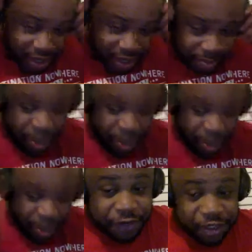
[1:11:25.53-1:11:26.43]
but it was
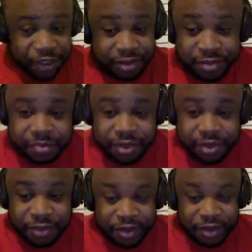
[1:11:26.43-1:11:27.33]
fun.
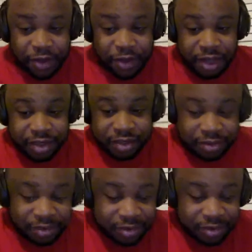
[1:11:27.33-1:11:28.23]
It was fun to watch.